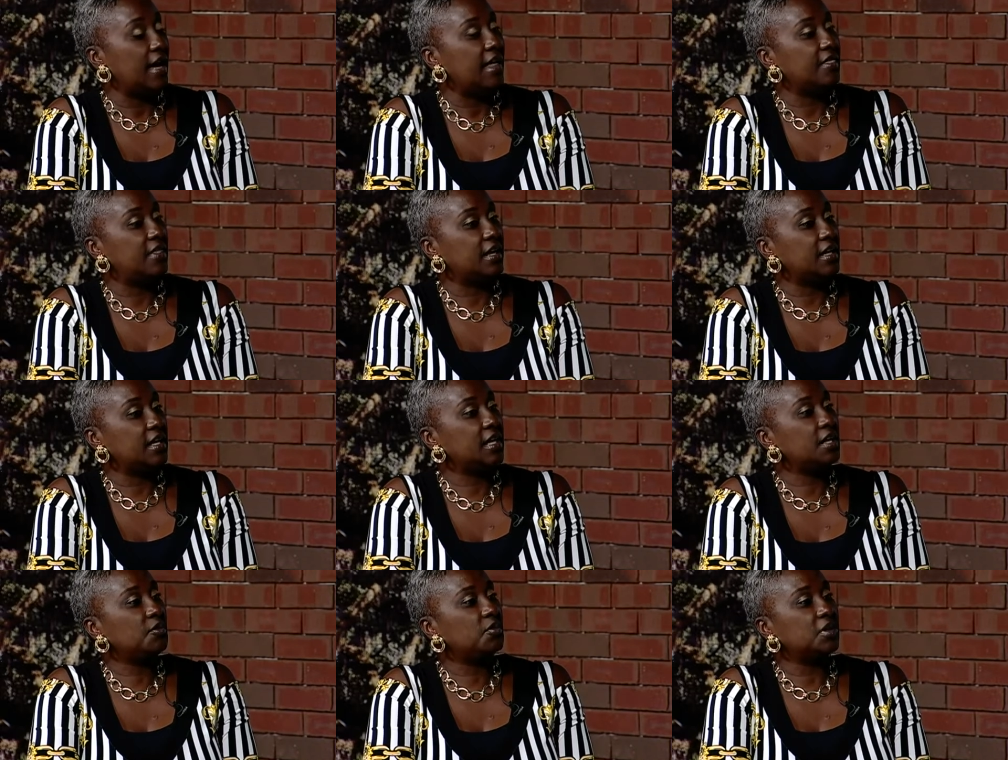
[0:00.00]
then
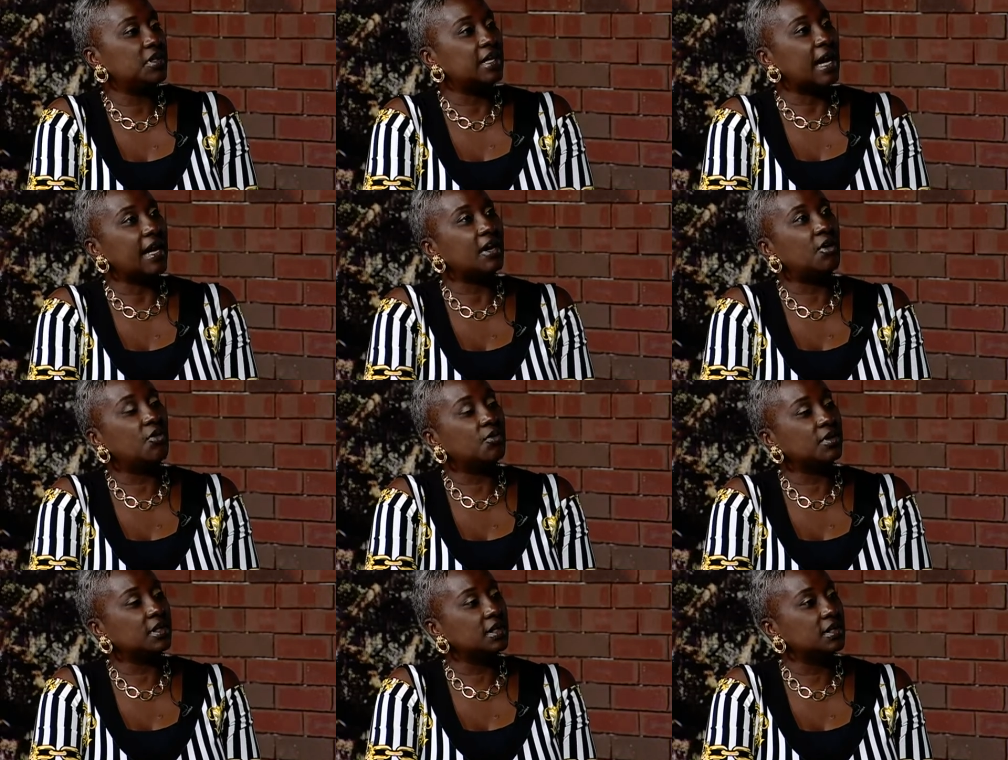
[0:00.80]
He will not
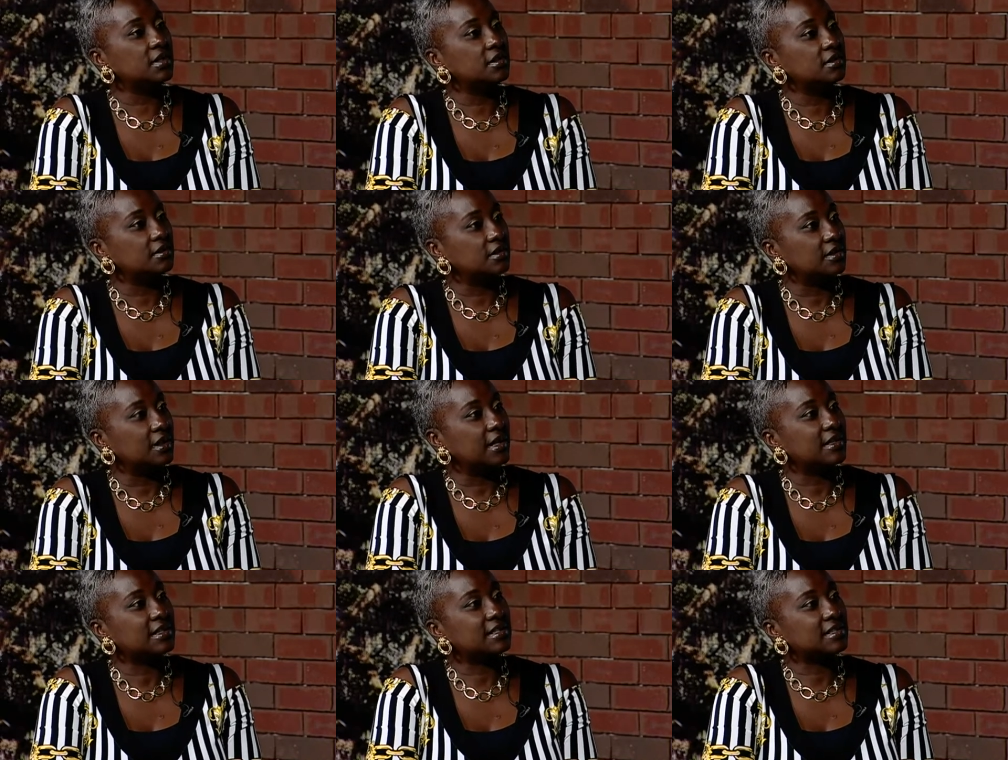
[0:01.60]
only
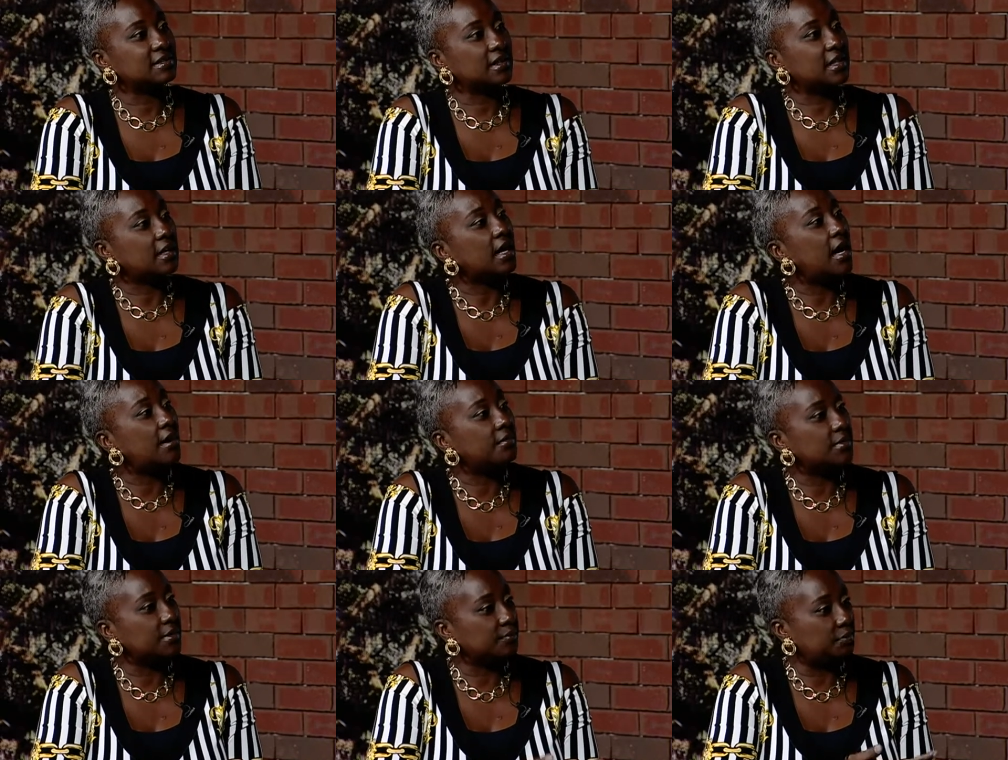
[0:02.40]

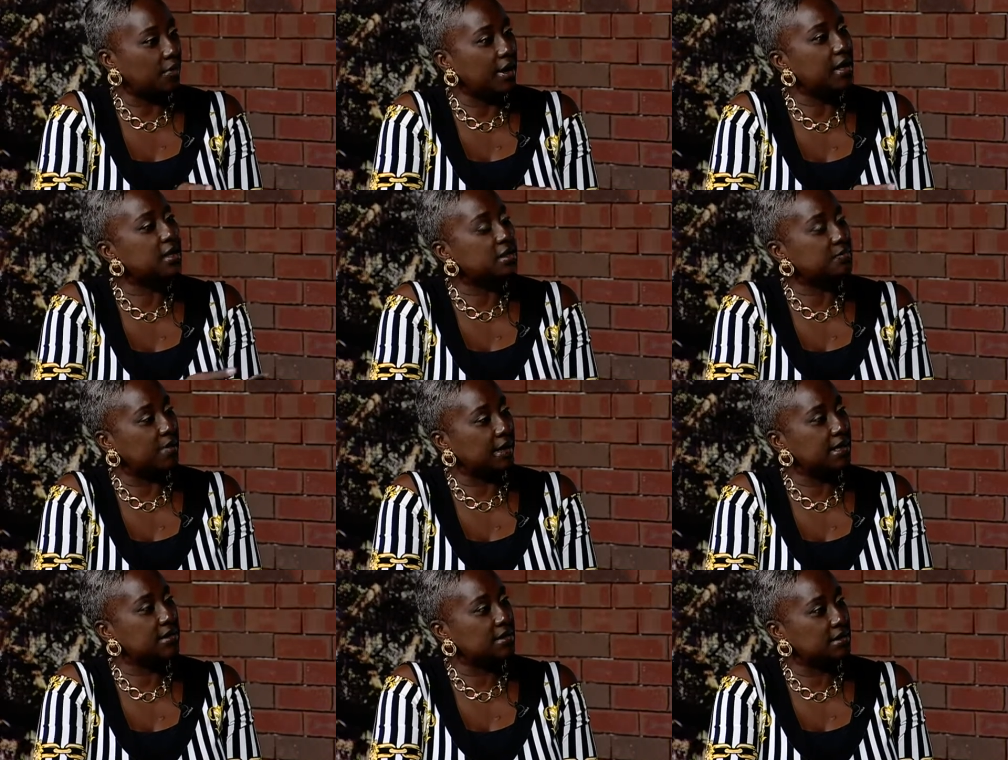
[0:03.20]
come bring us
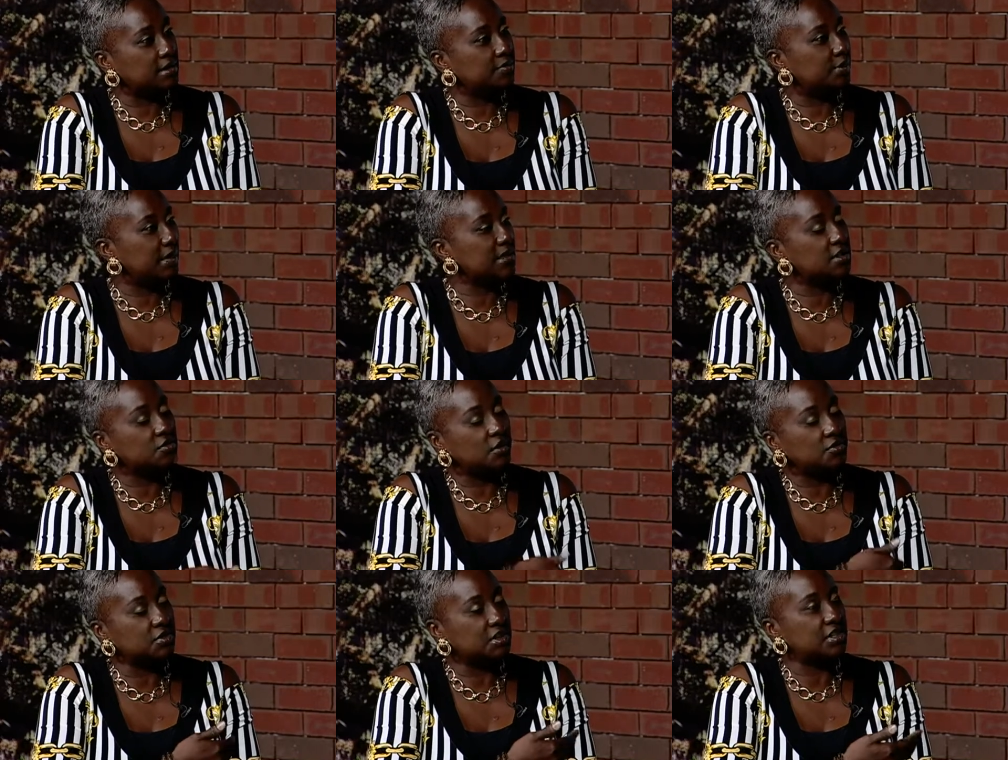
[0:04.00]
blessings, blessings
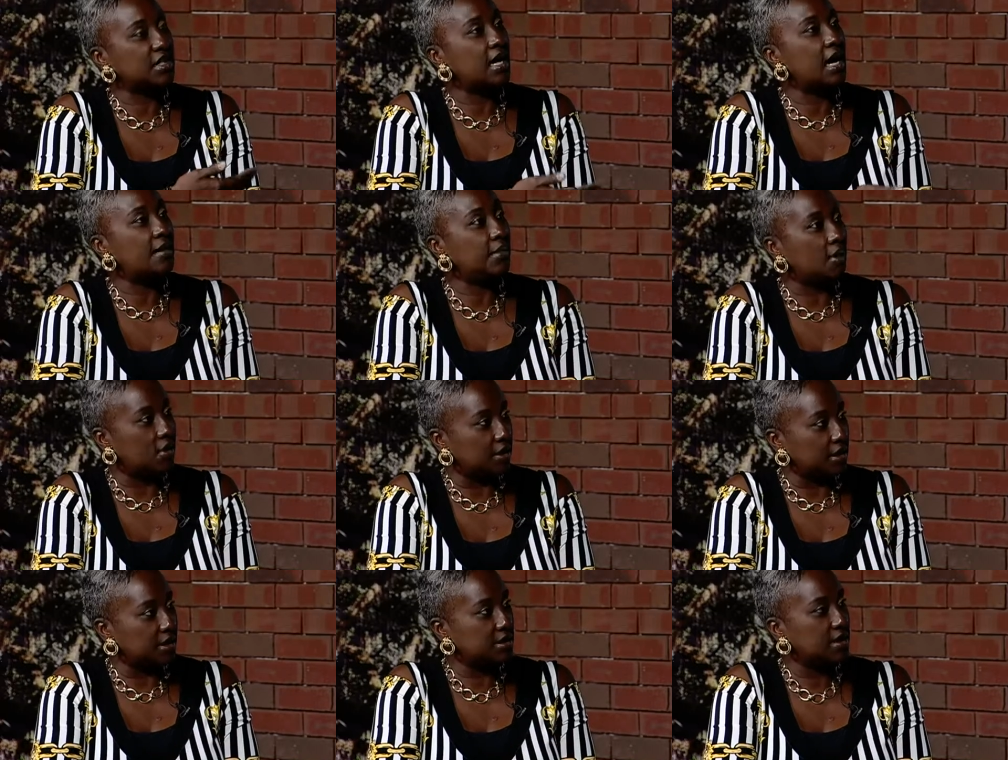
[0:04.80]
won't just come
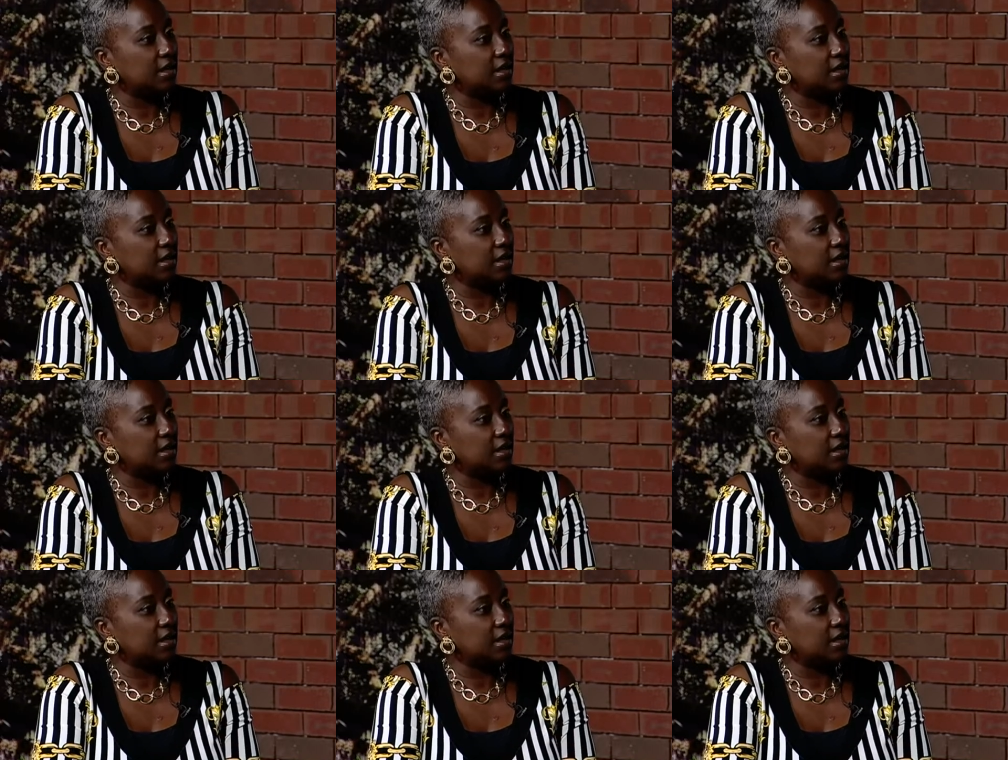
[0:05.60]
on us,